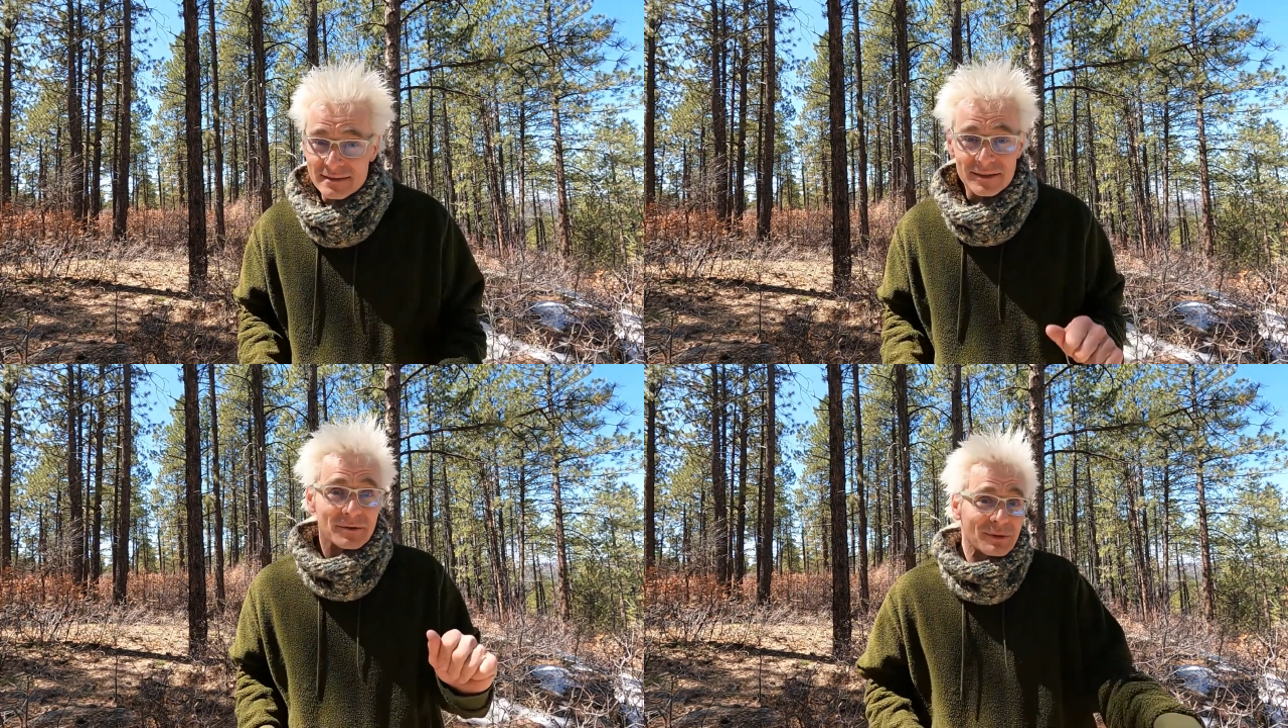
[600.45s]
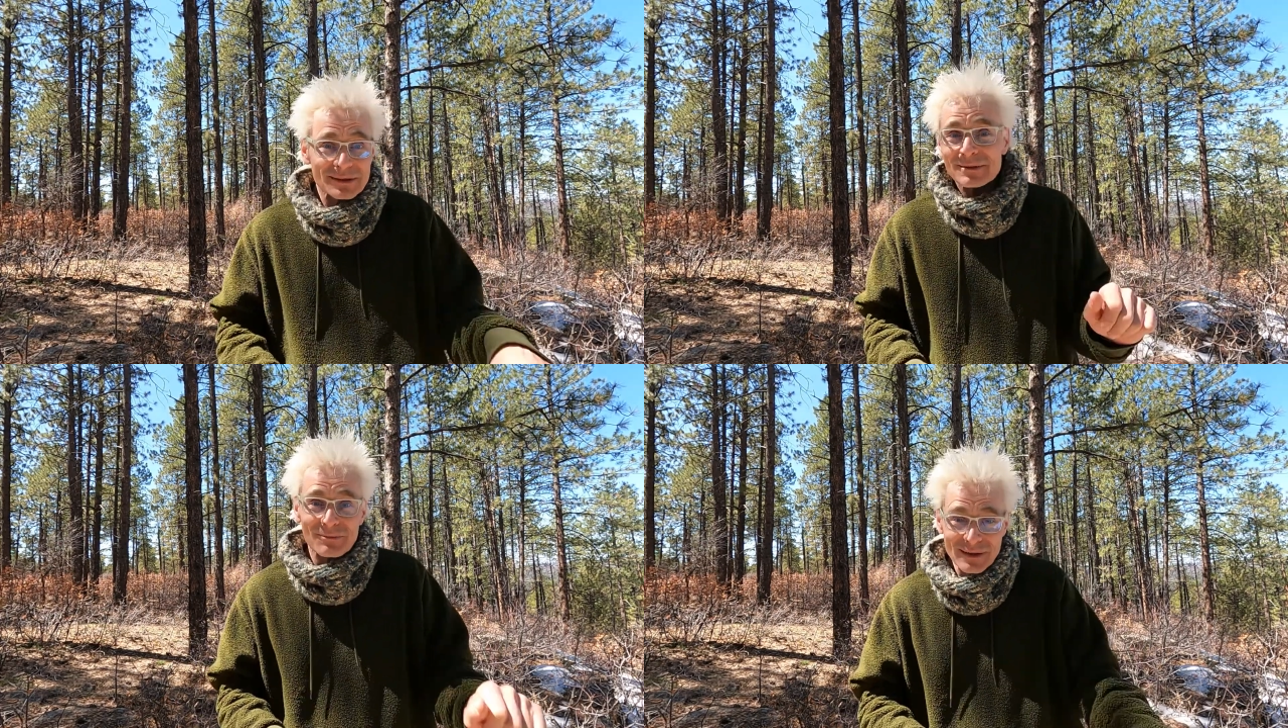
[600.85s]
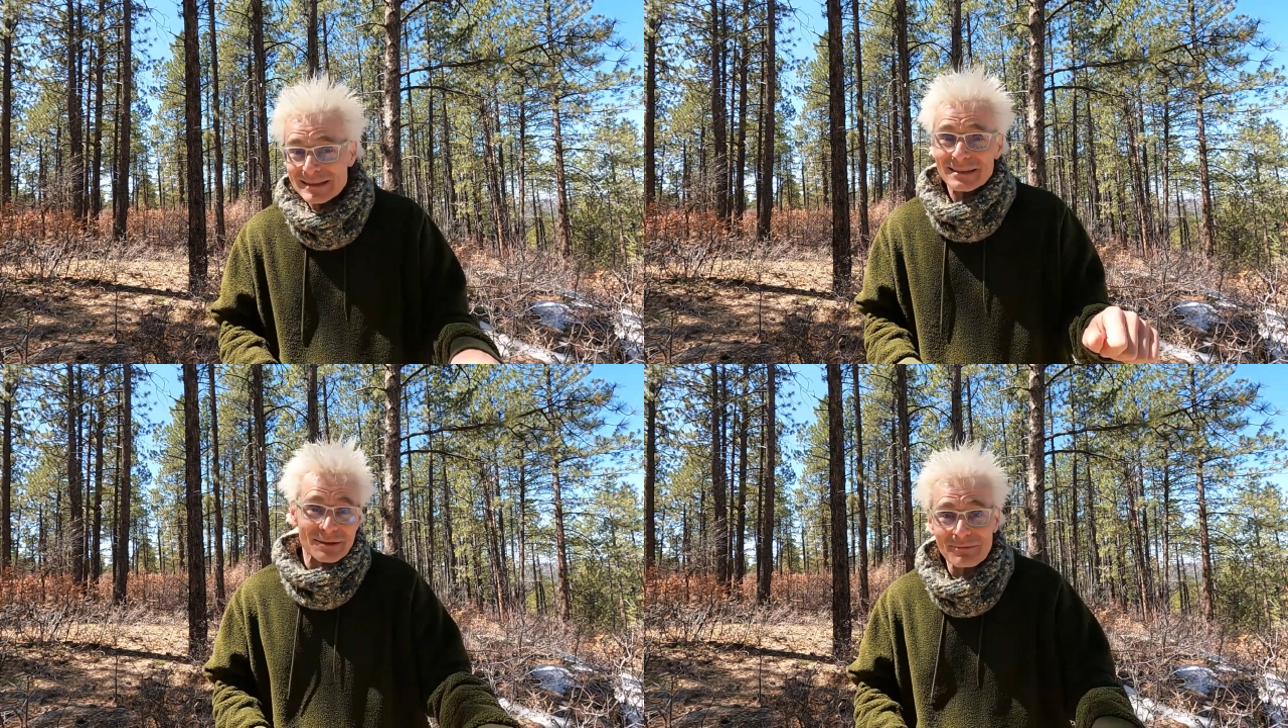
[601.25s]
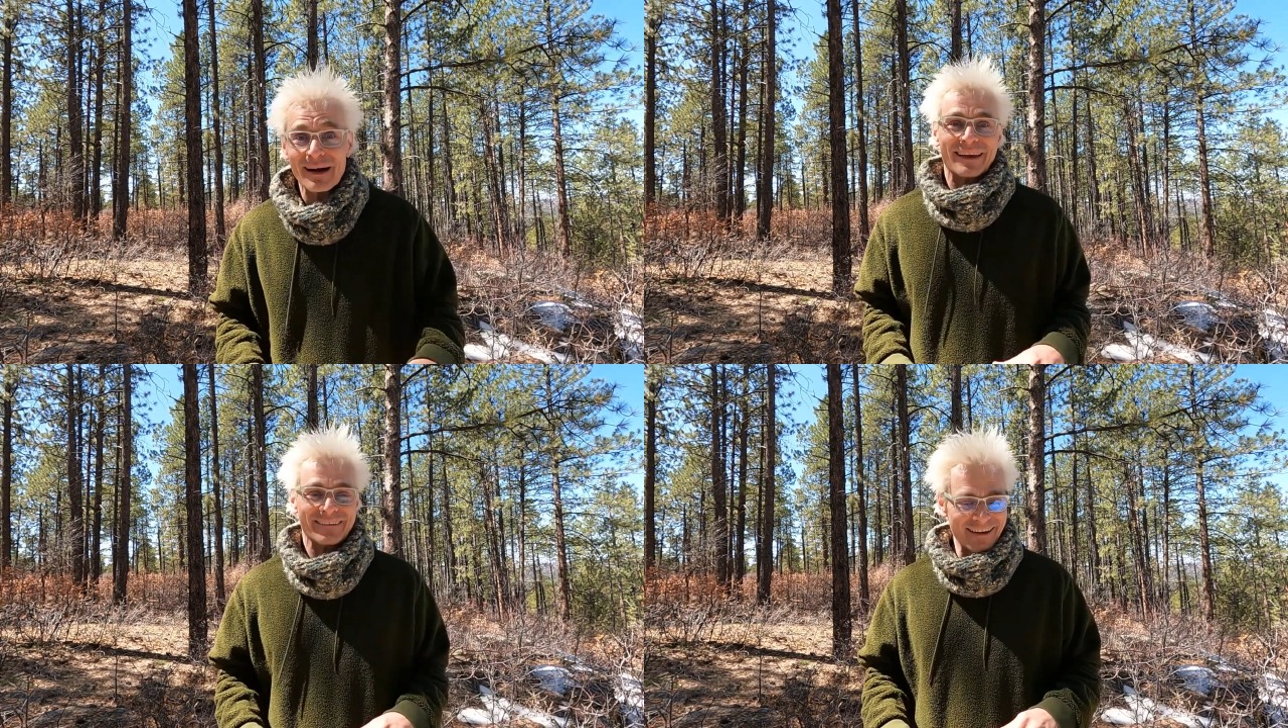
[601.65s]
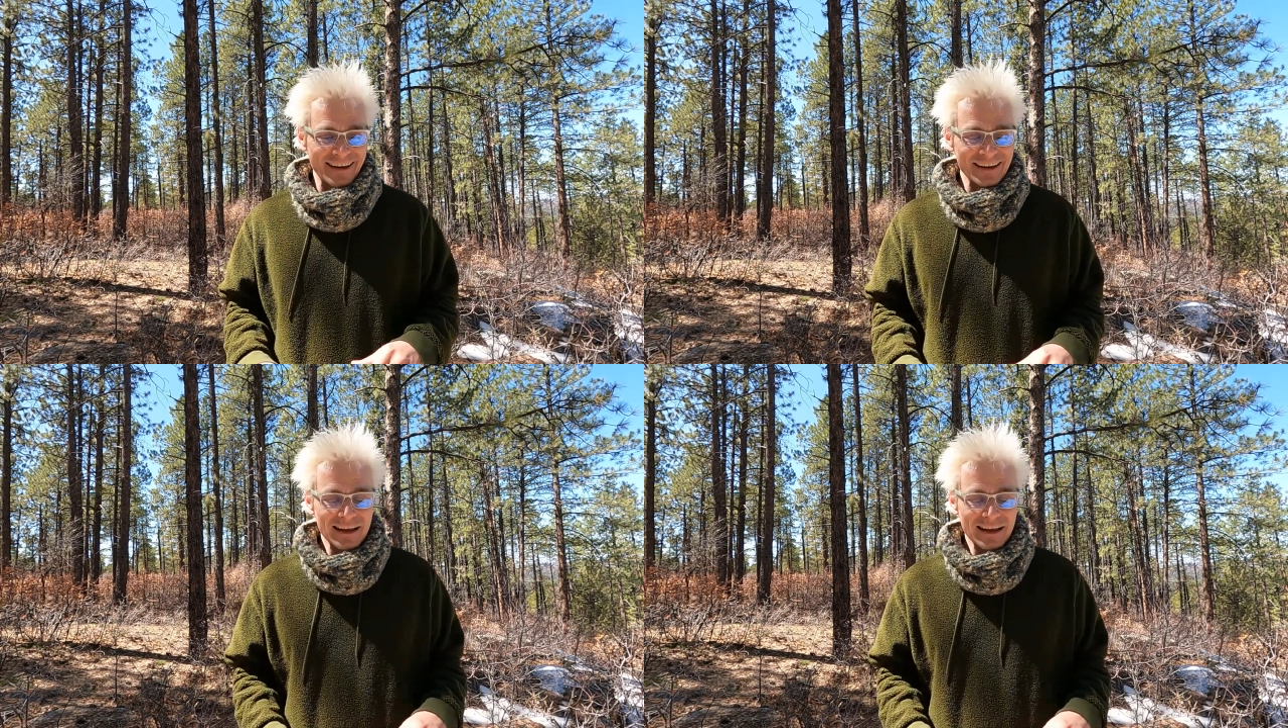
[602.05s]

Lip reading: So you're putting some wins in your bucket, right?